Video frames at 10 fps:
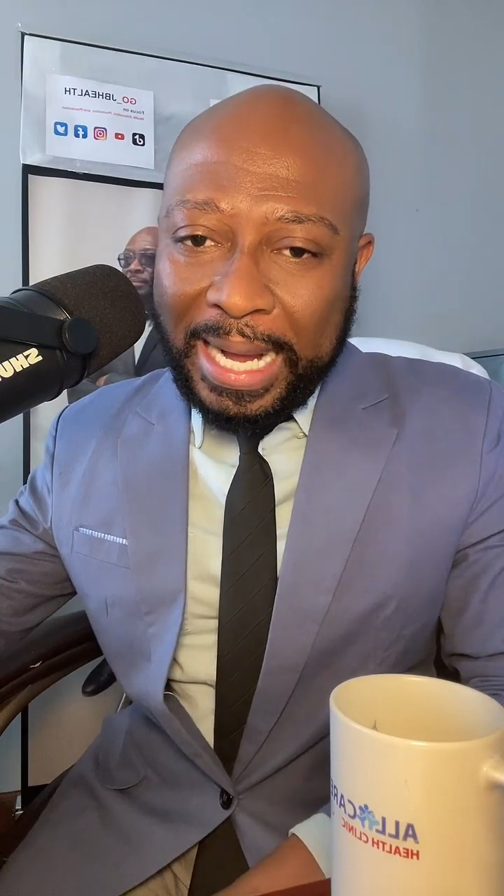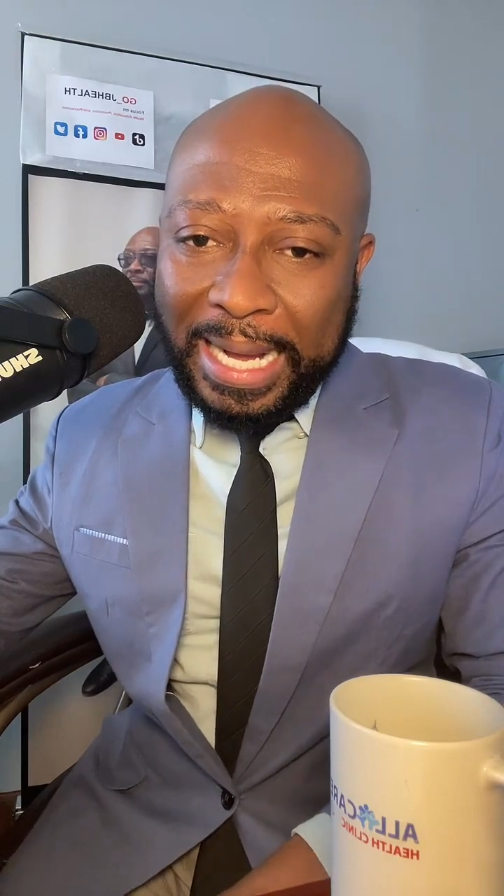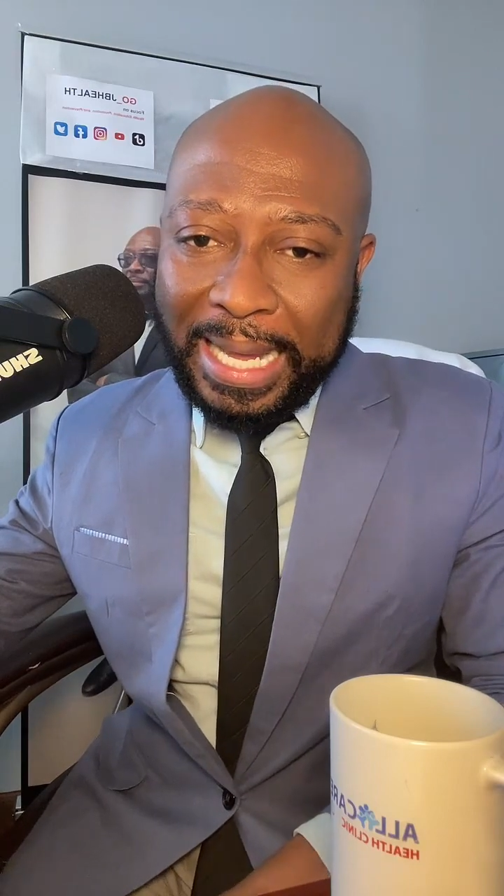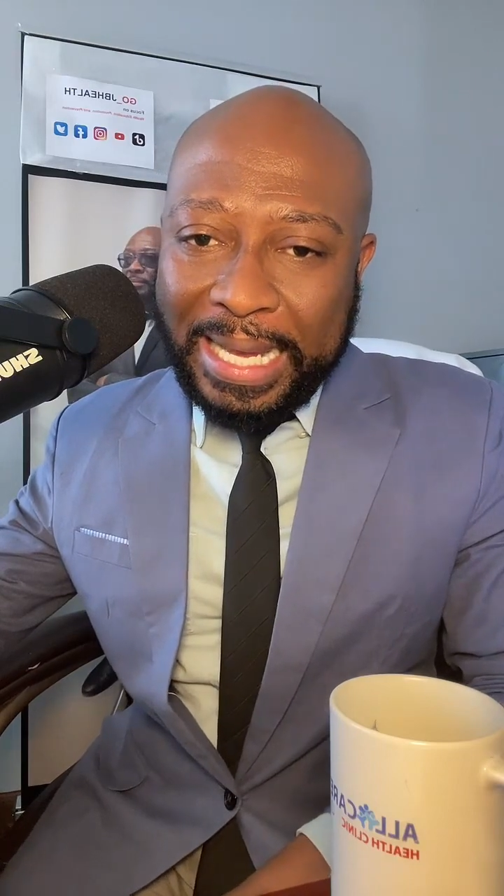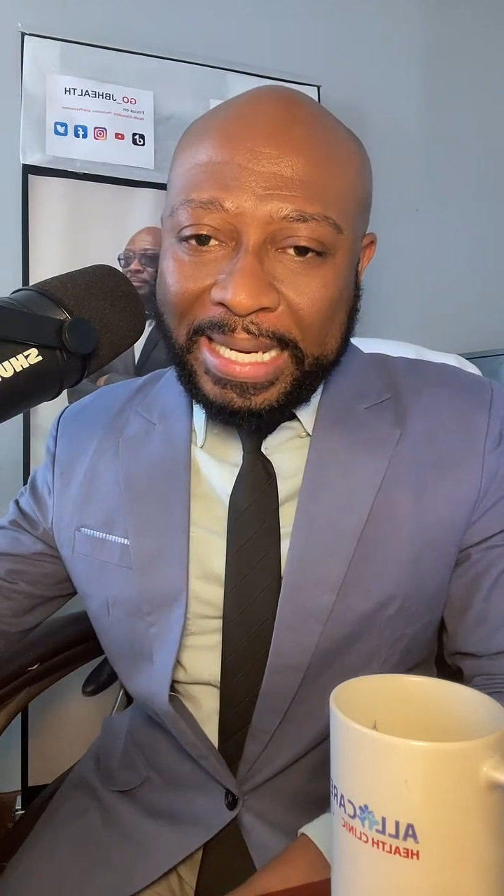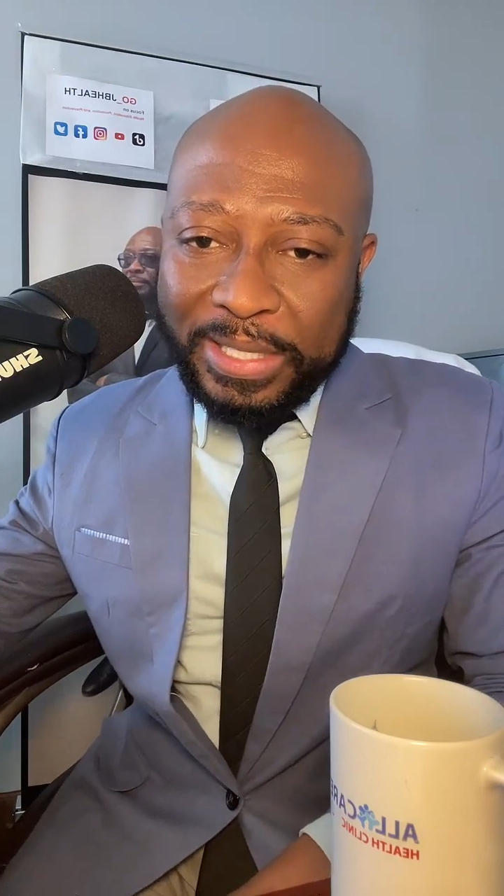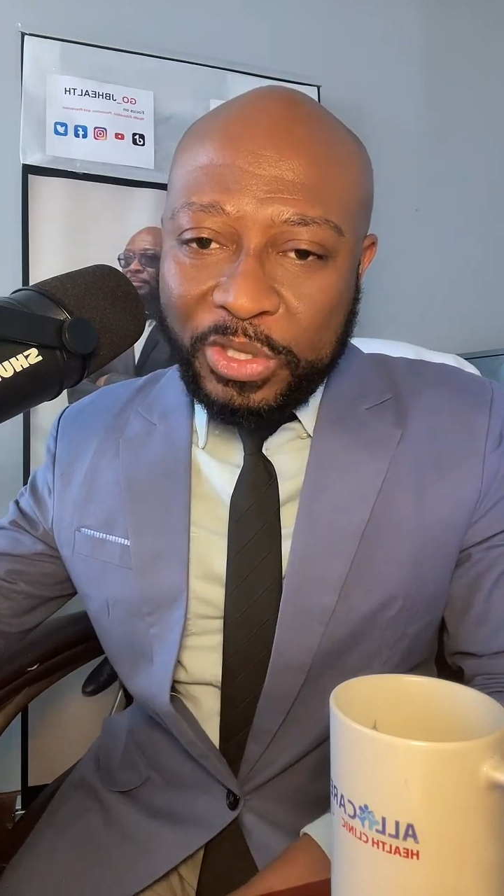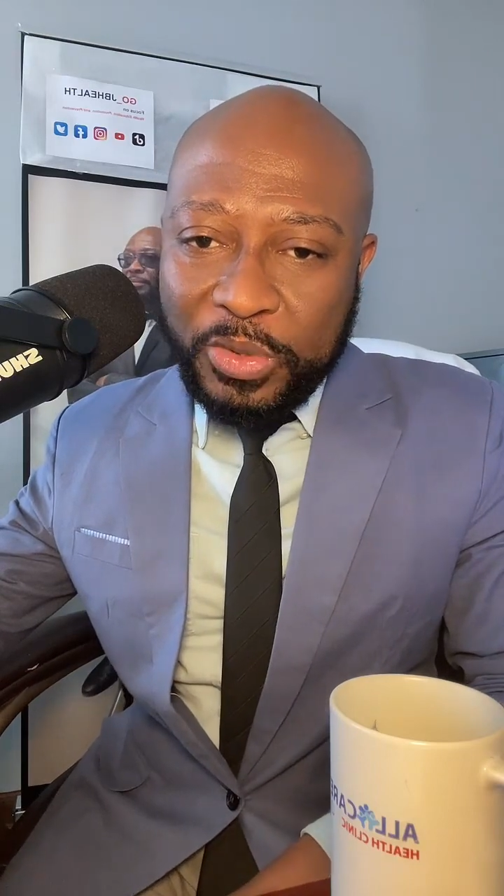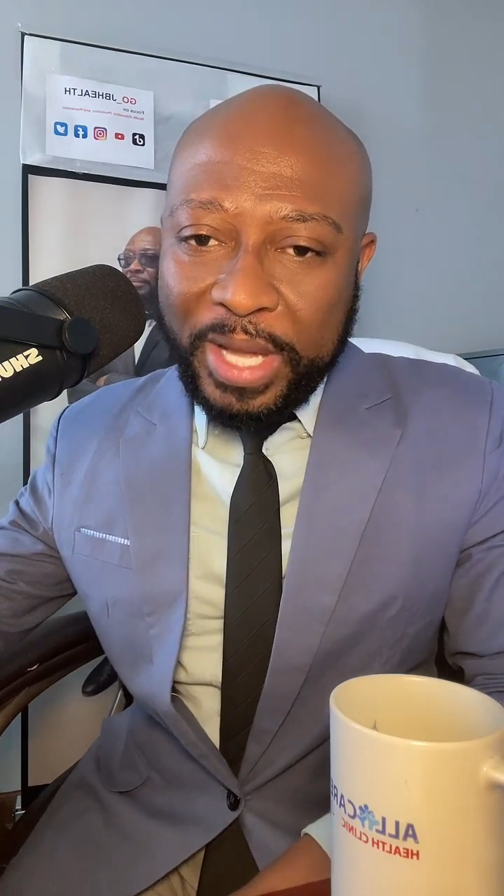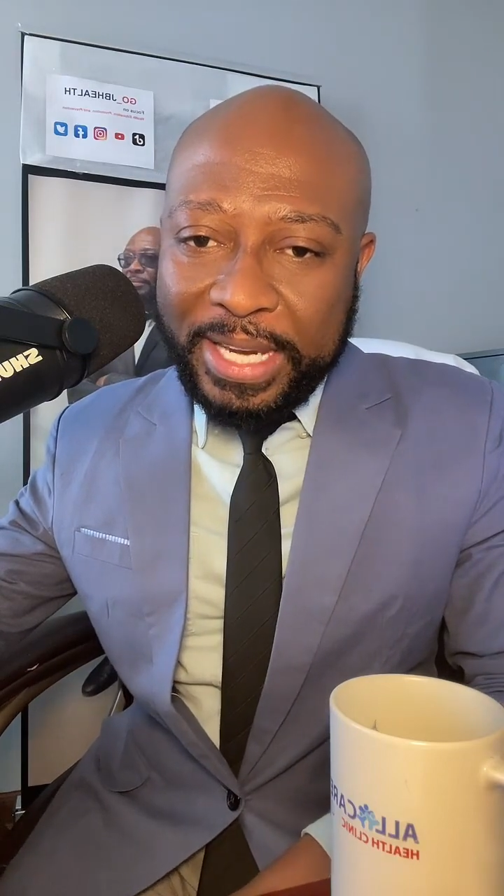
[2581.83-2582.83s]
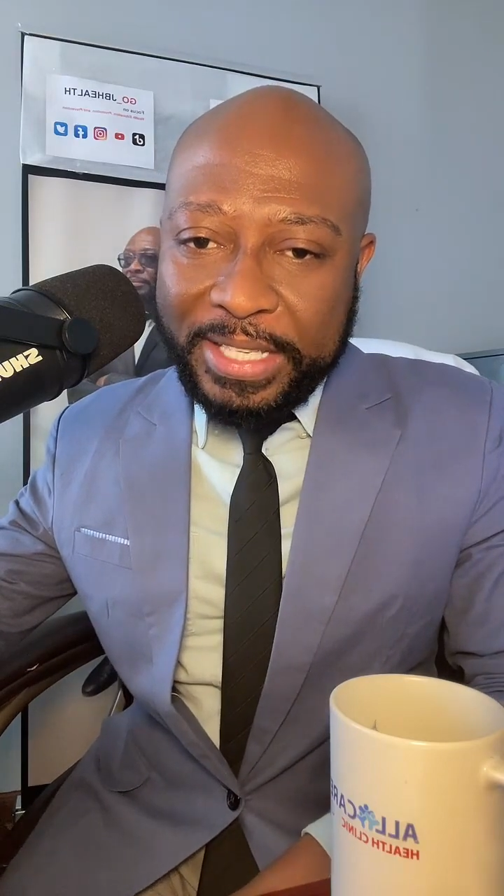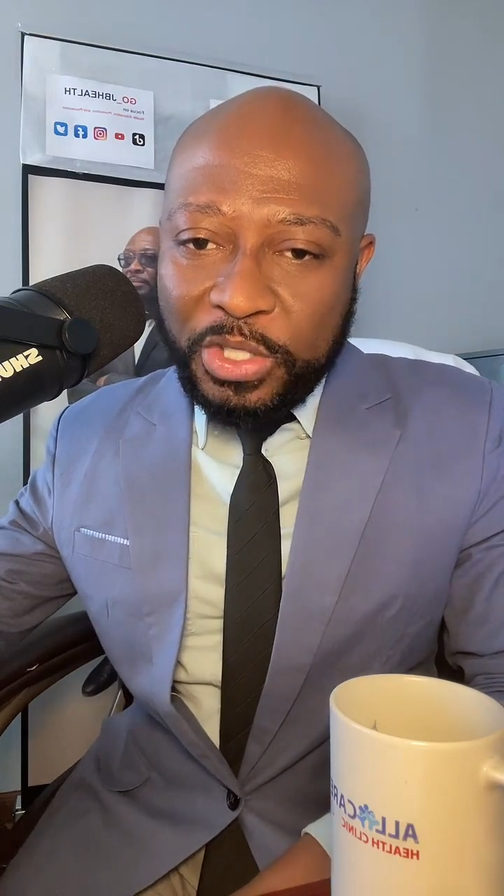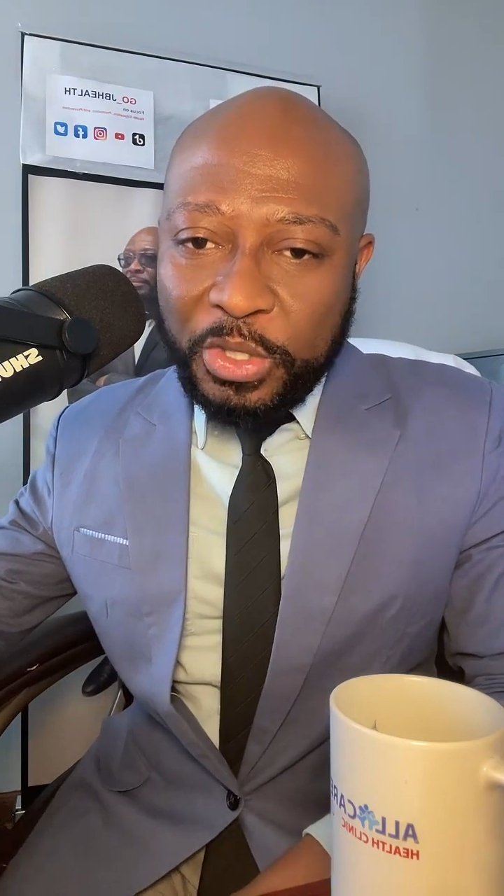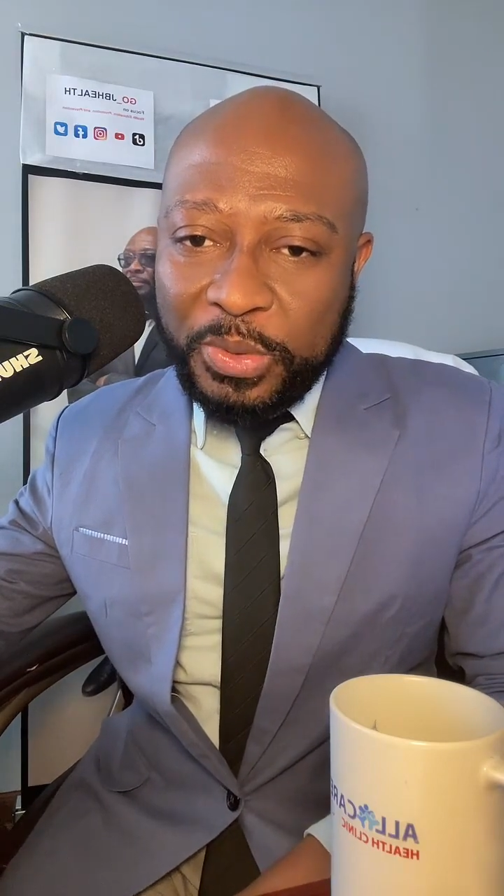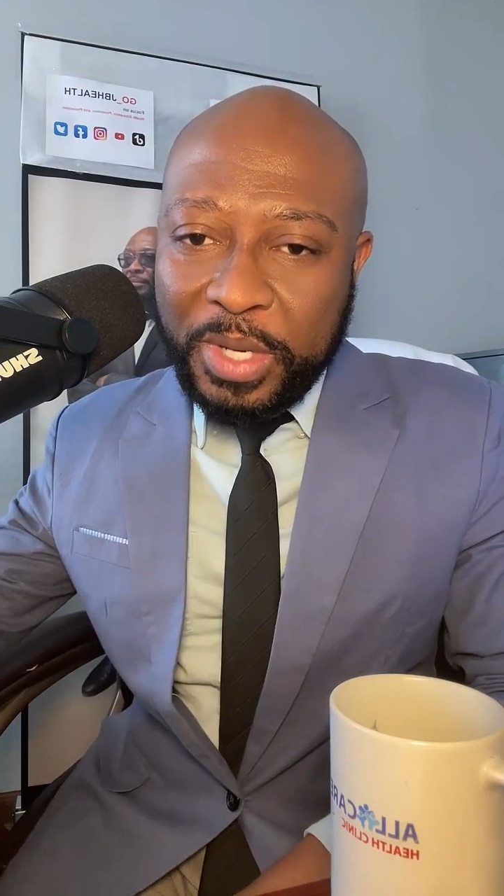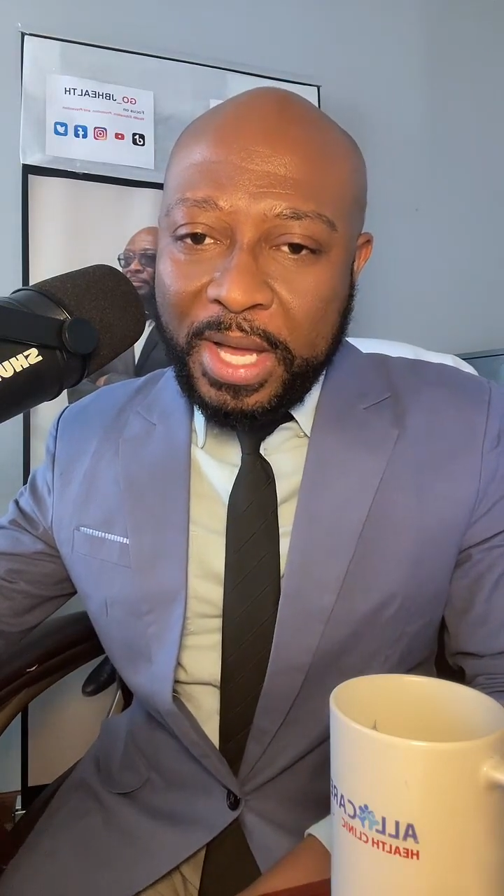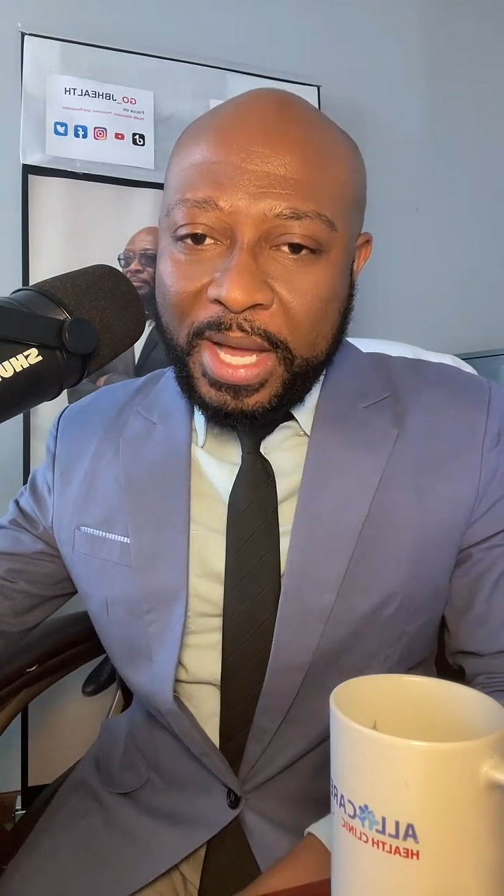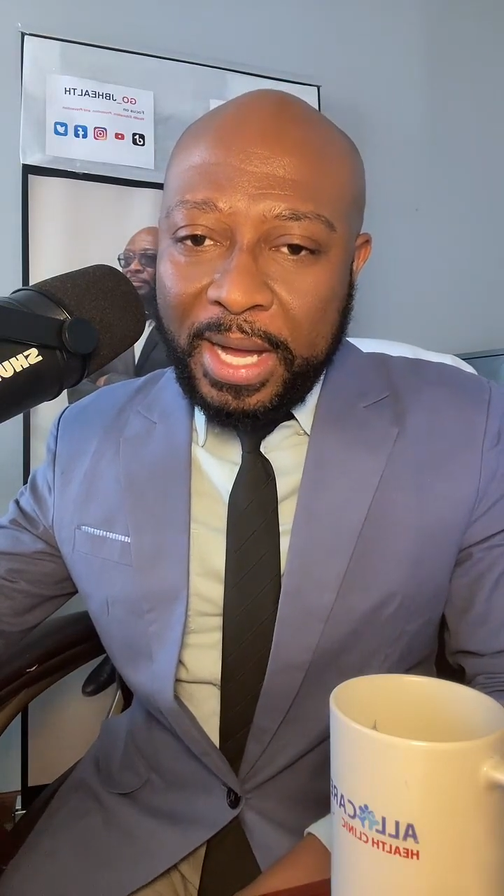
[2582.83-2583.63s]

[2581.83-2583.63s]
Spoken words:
8282,